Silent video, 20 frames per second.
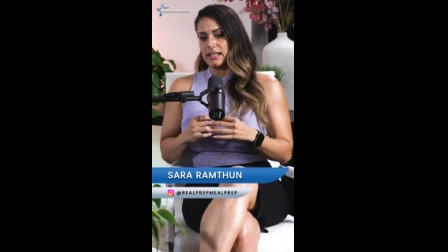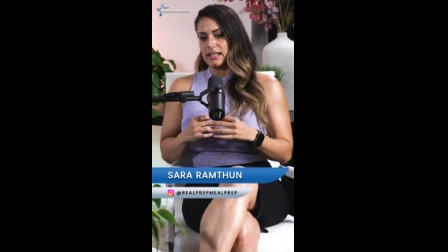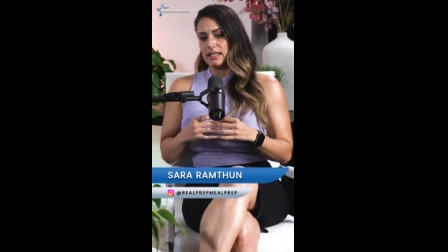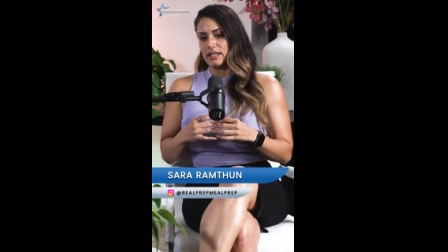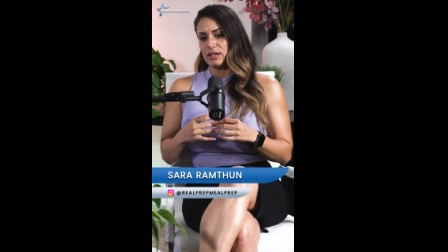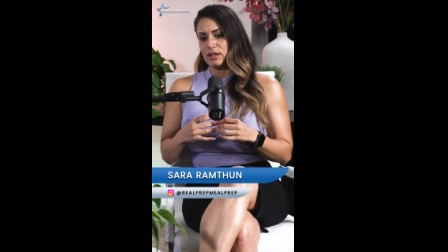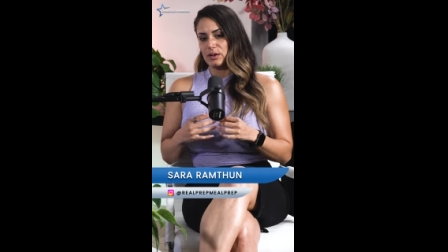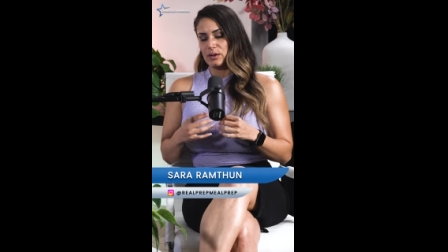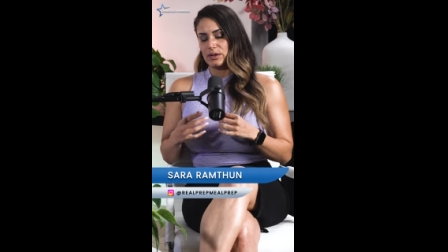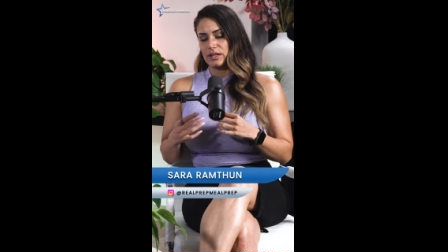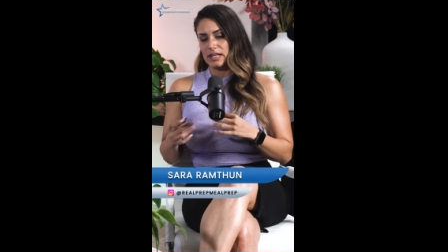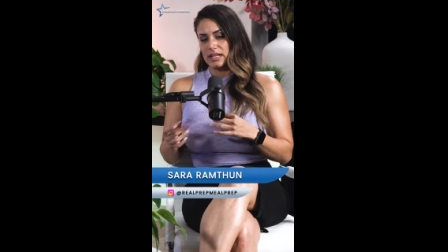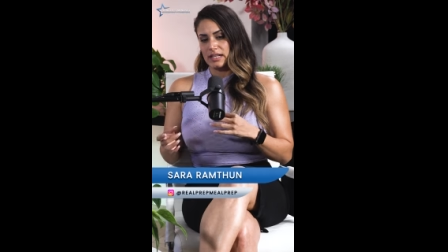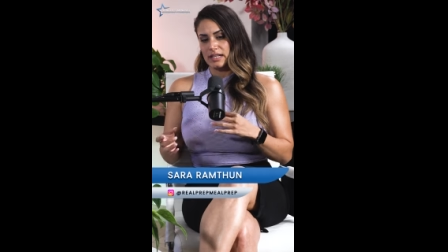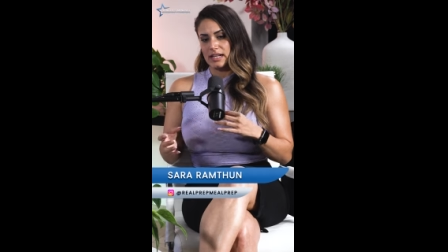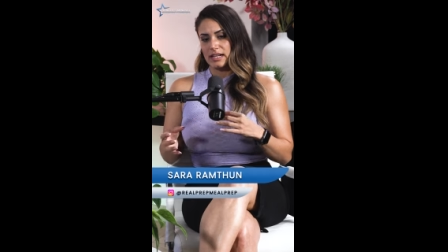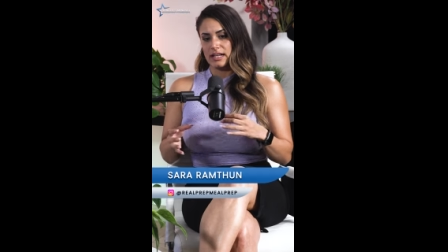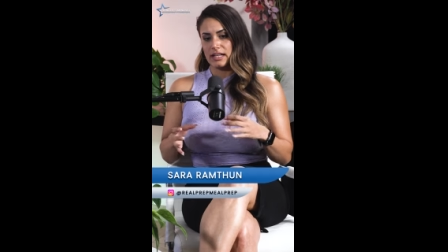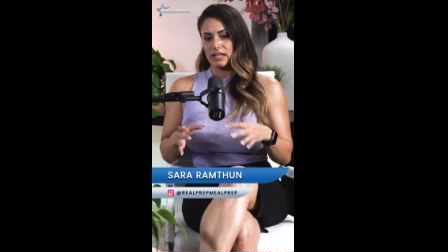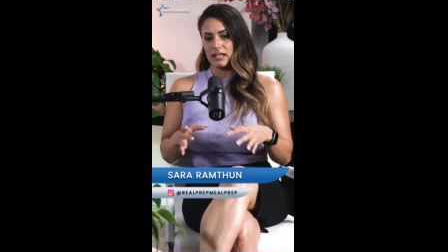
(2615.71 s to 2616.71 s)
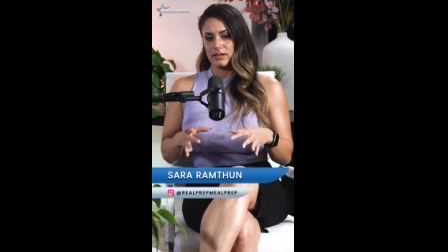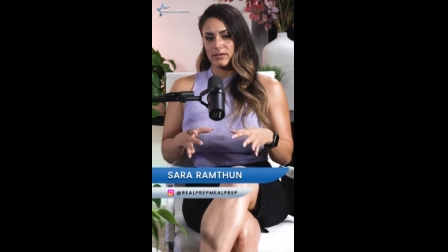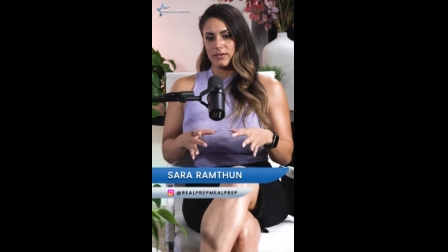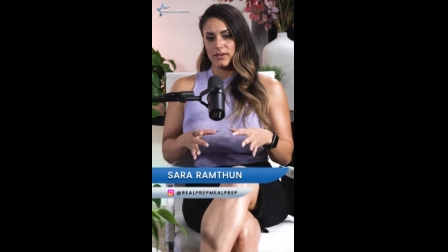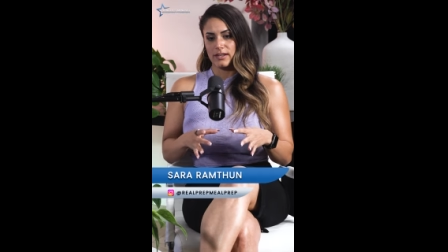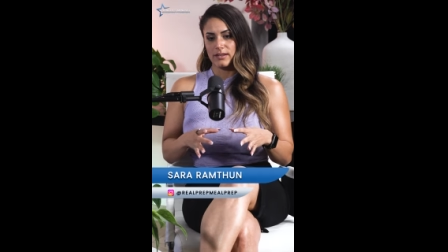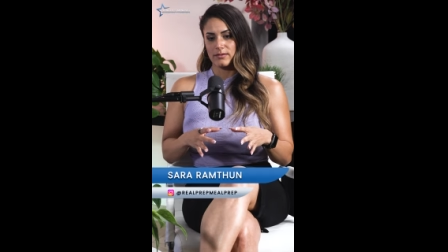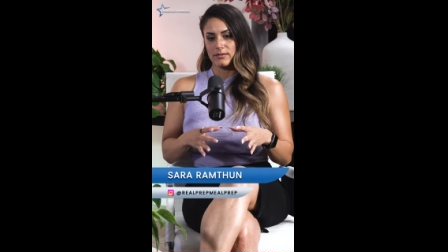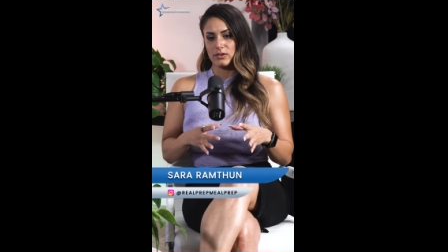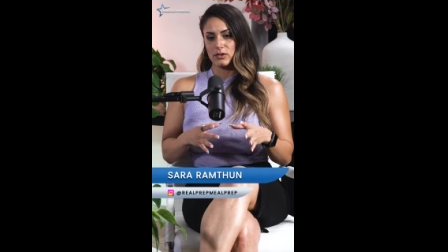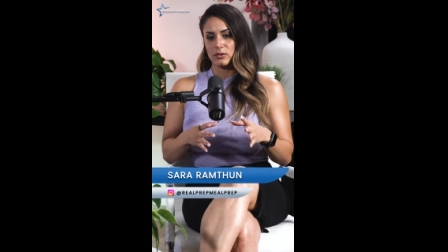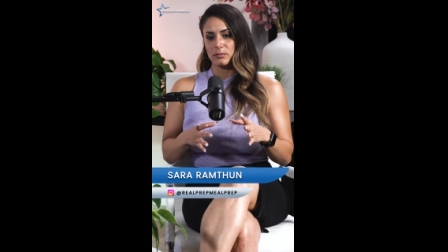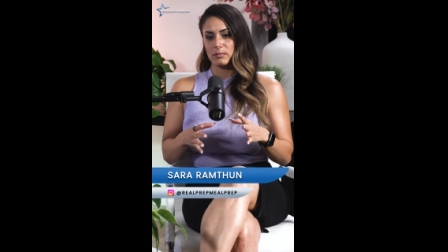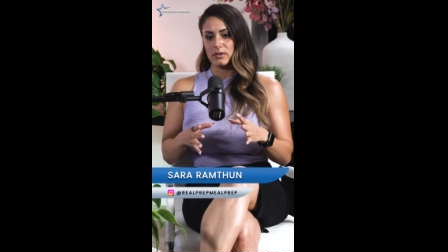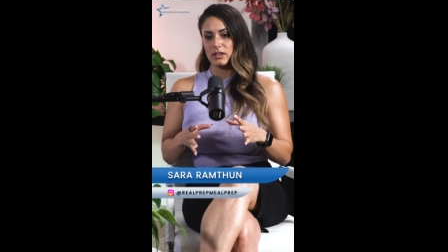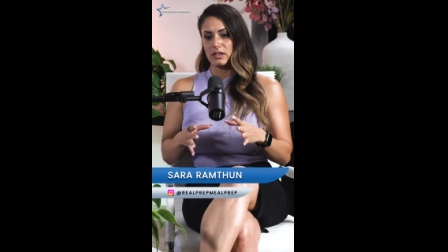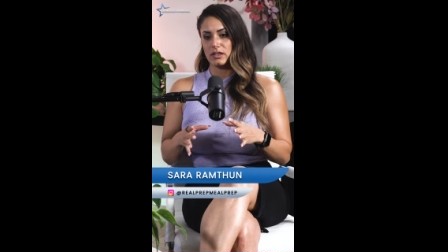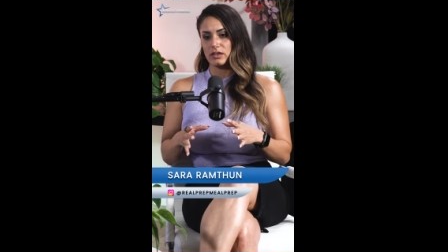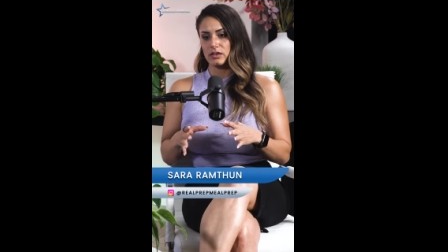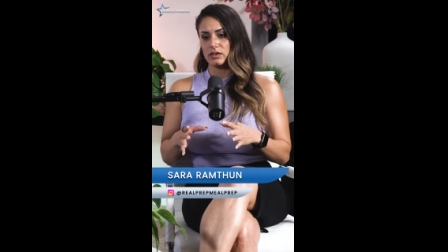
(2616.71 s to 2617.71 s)
you know they kind of have told
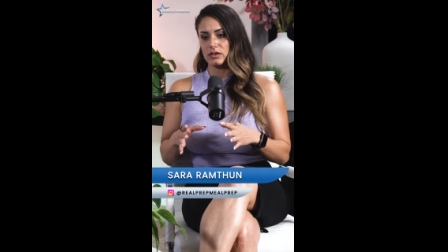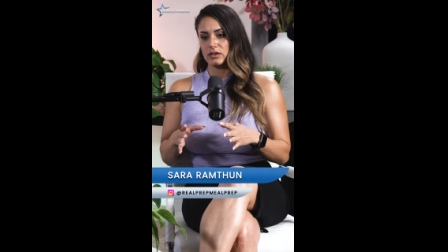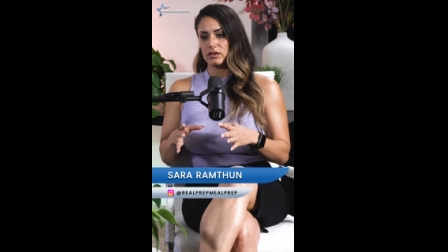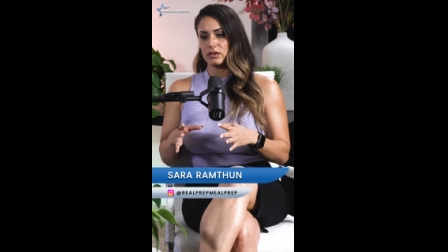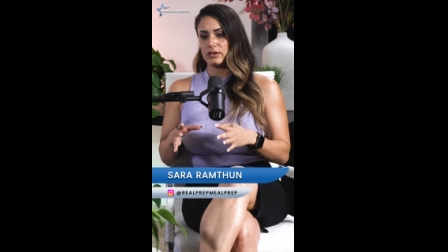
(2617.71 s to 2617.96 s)
me,